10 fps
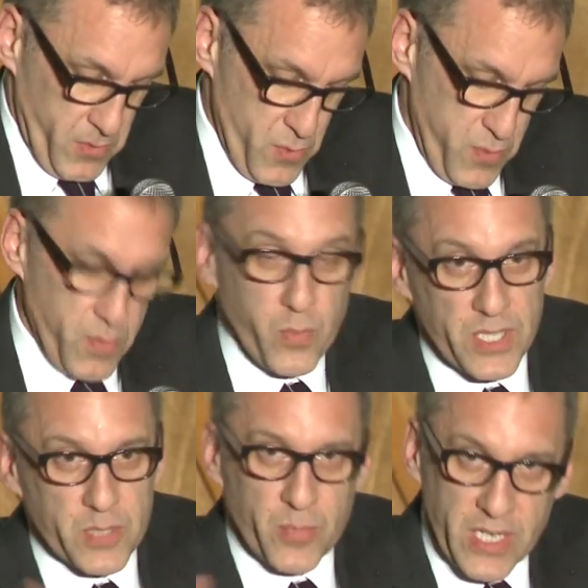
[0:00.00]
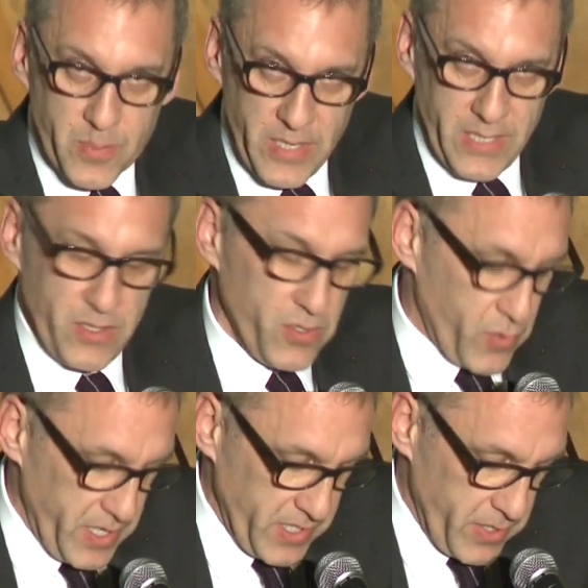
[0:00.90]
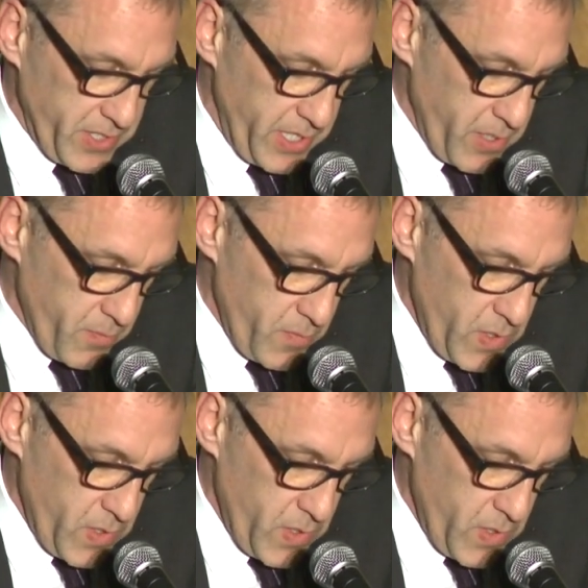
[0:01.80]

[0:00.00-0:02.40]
oof, which brings me to Quentin Tarantino.